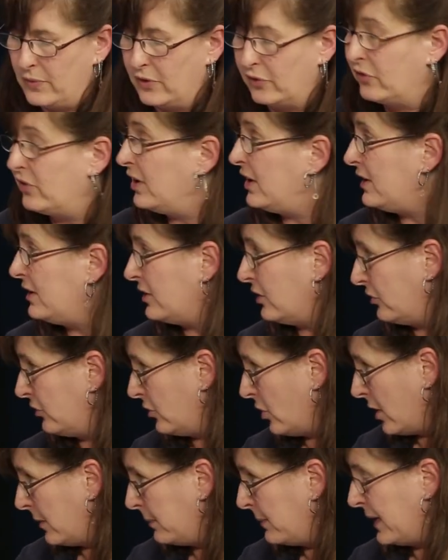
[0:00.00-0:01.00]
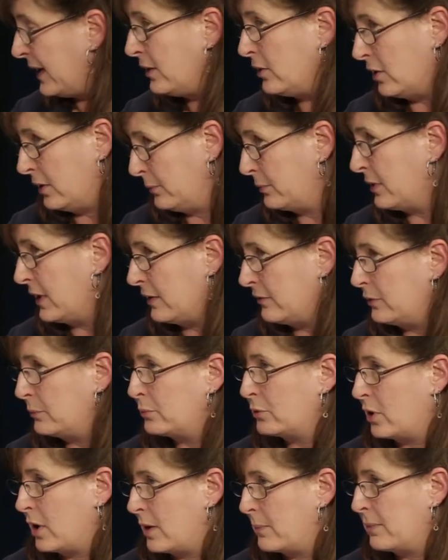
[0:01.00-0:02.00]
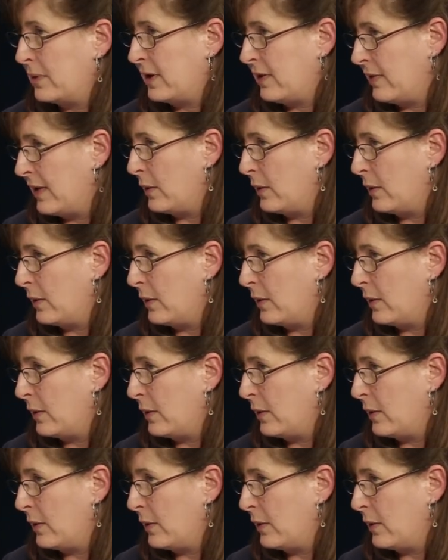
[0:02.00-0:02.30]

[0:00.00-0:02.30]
the city does not bait on private property.